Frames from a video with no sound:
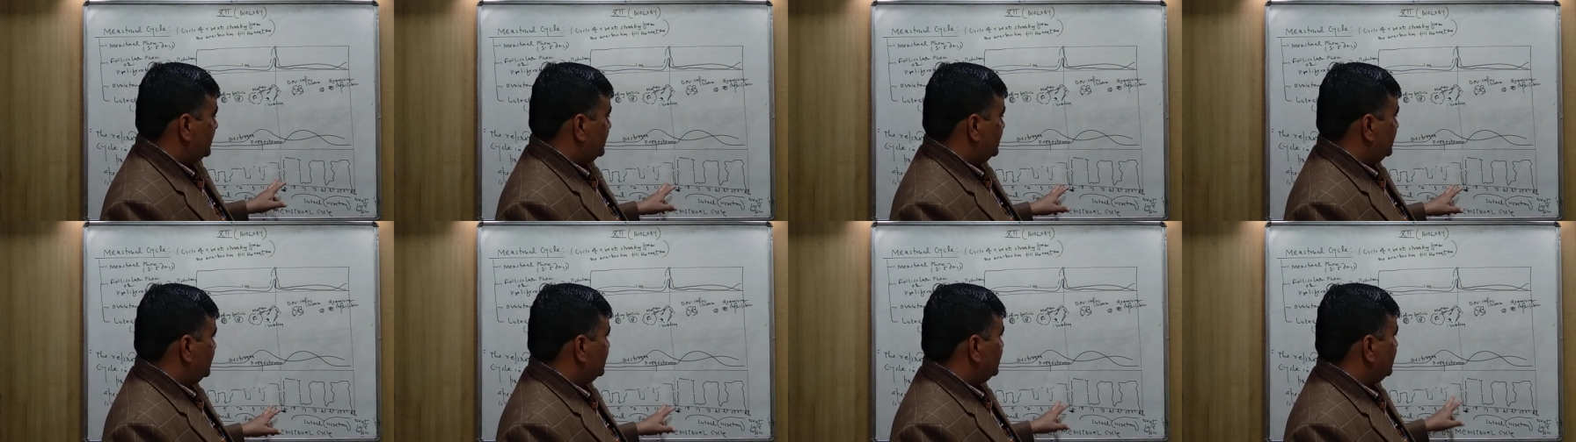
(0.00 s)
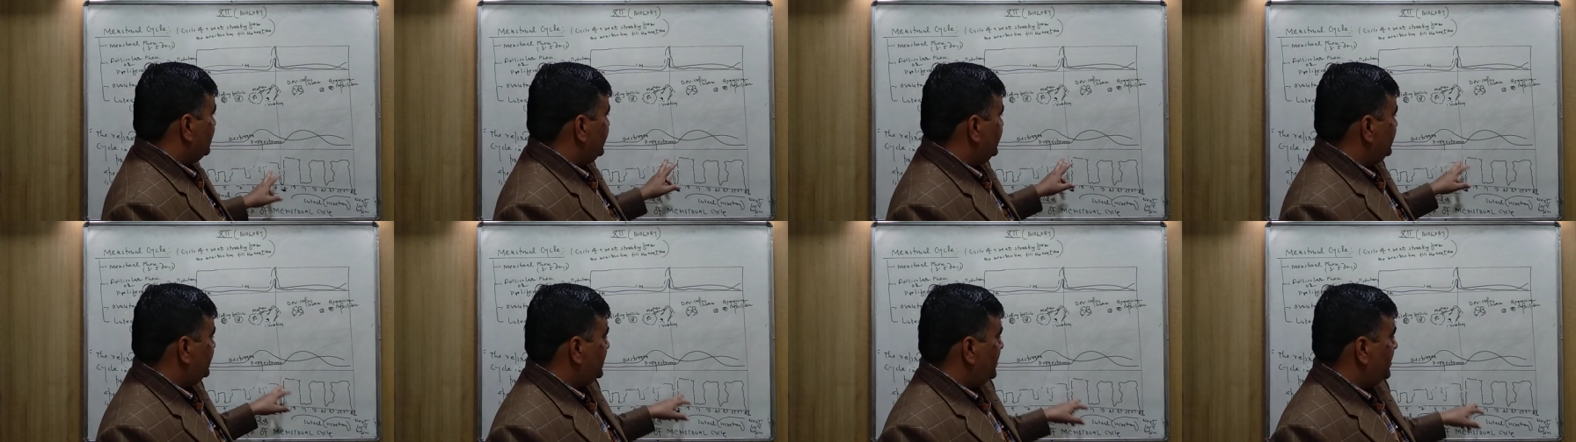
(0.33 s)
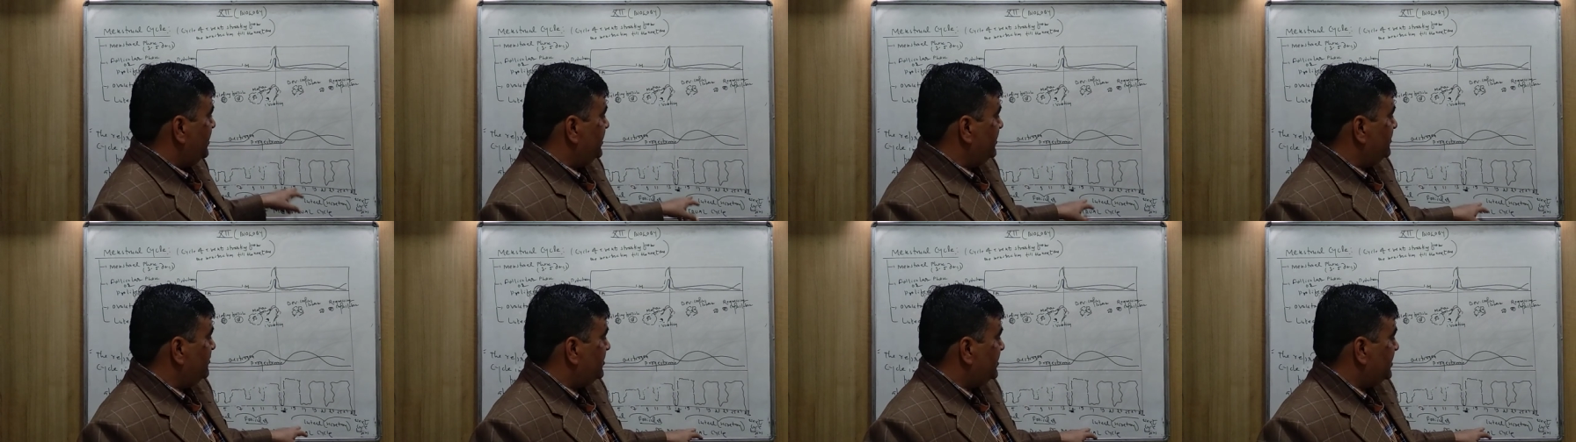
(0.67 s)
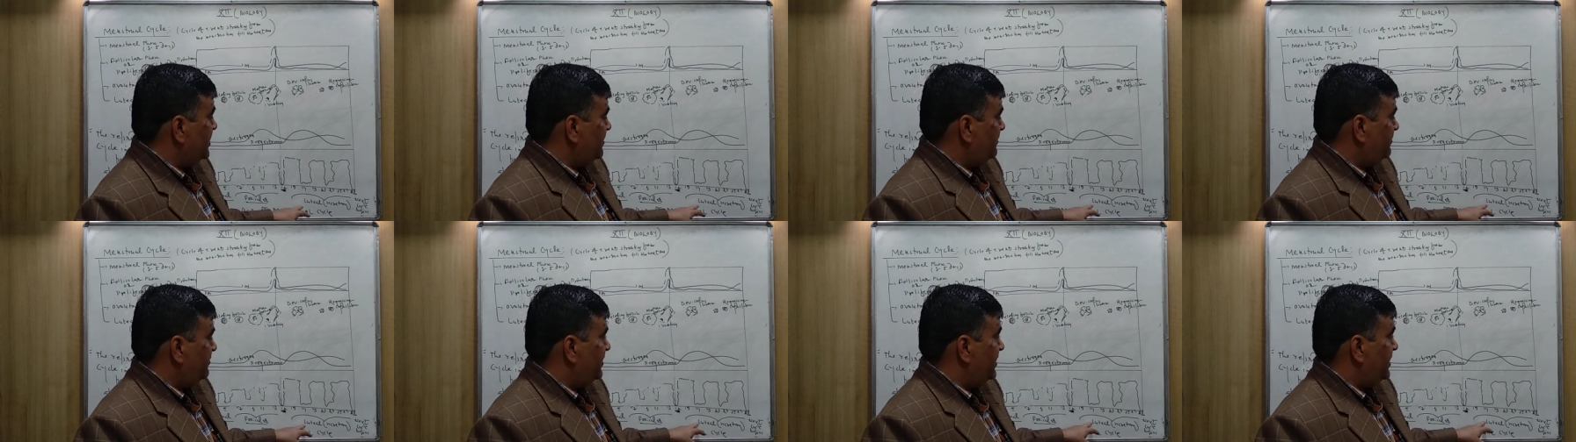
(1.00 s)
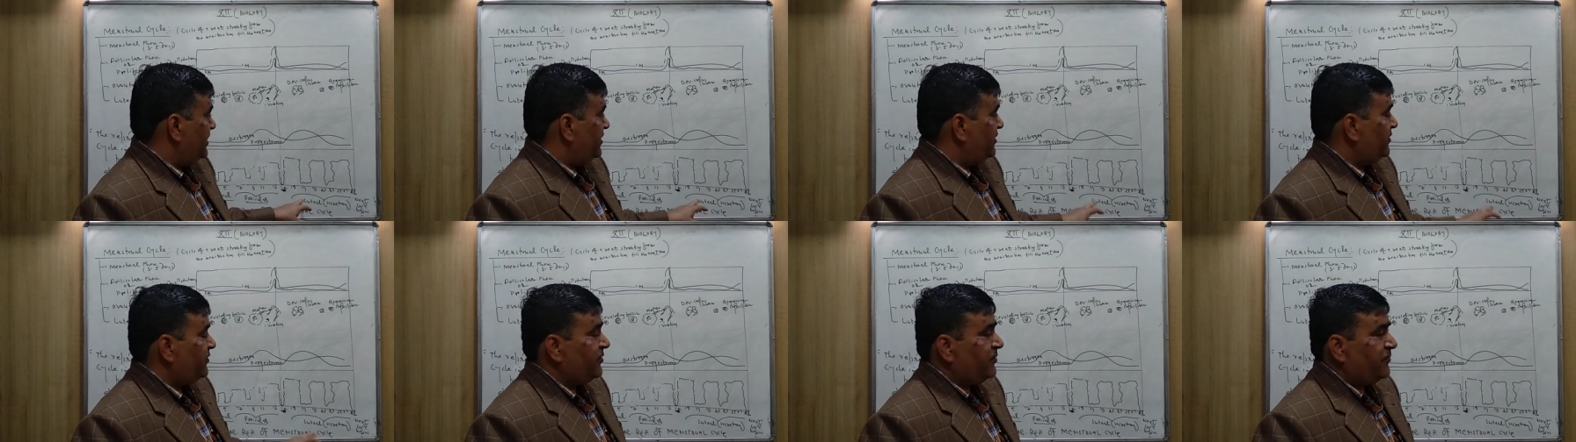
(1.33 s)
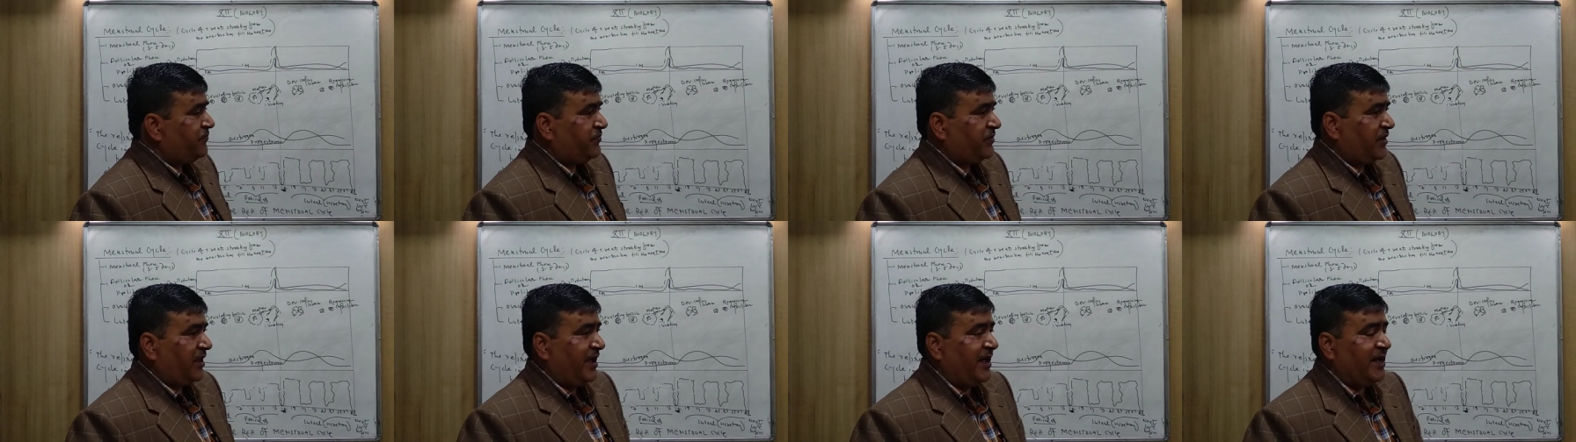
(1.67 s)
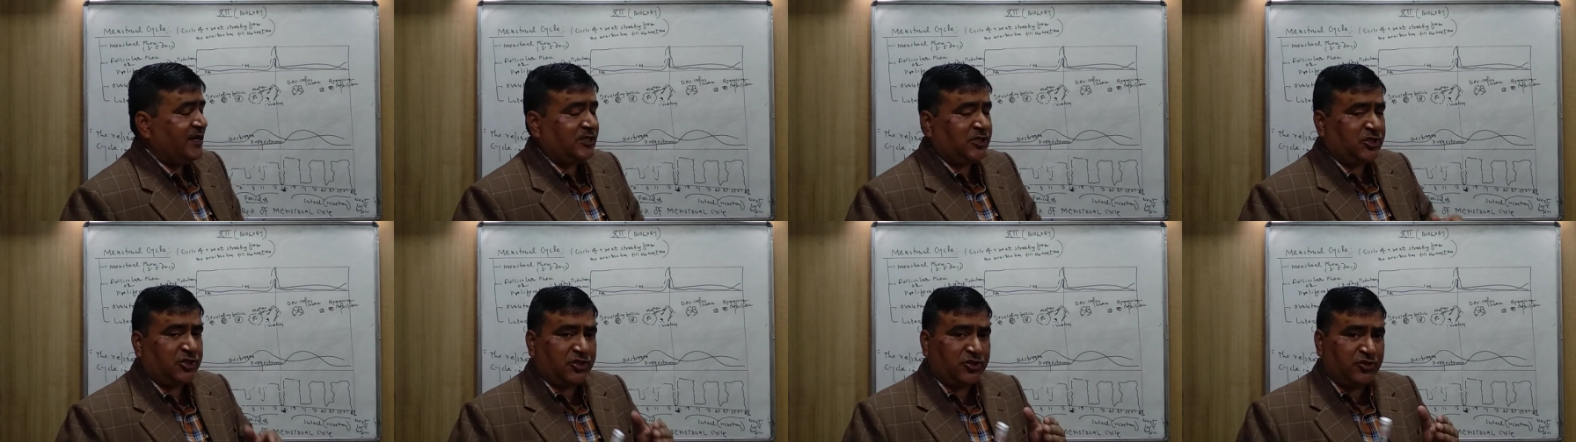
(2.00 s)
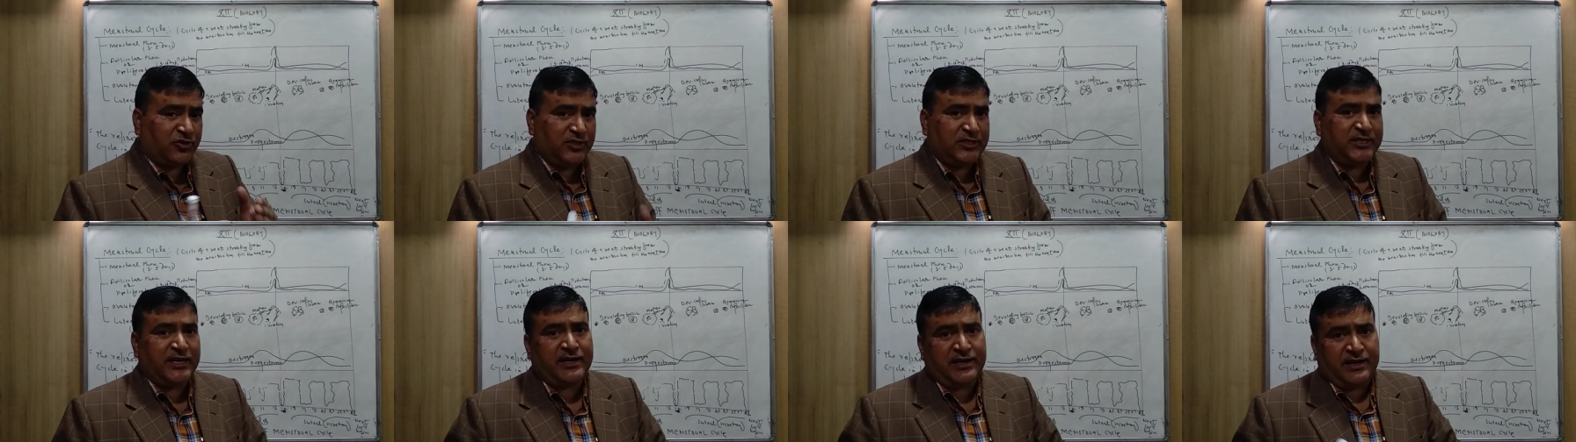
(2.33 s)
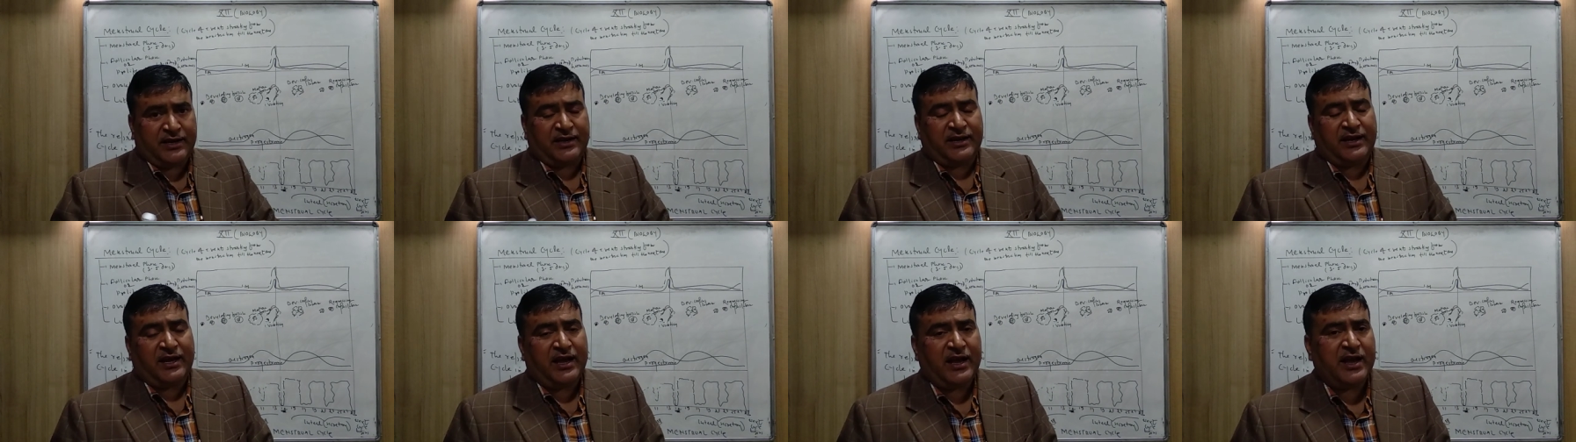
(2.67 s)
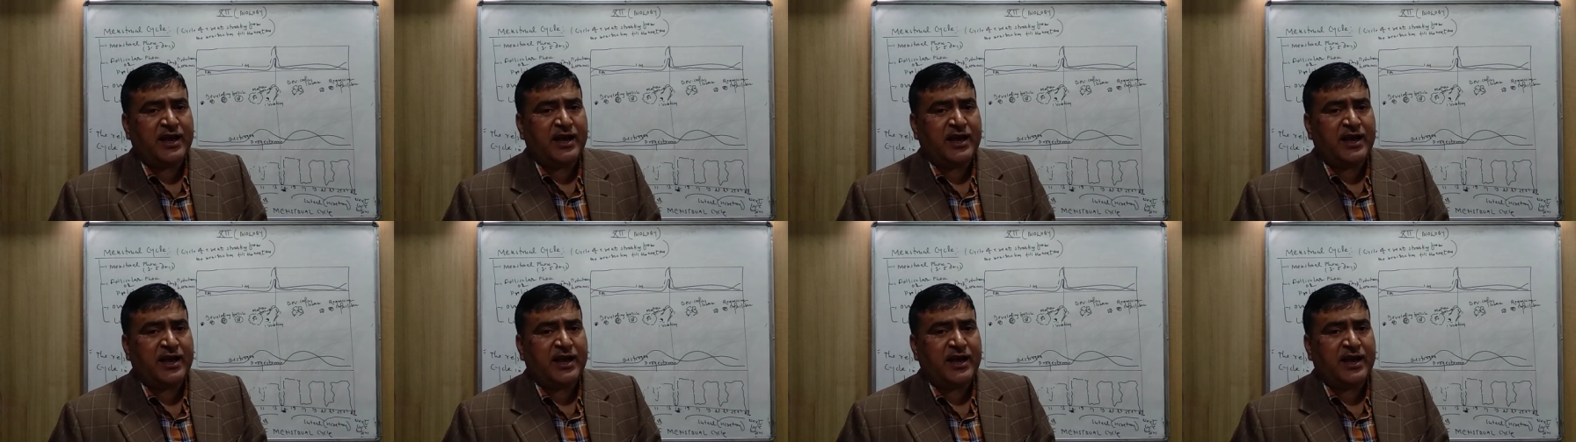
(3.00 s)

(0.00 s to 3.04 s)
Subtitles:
So in the luteal phase, estrogen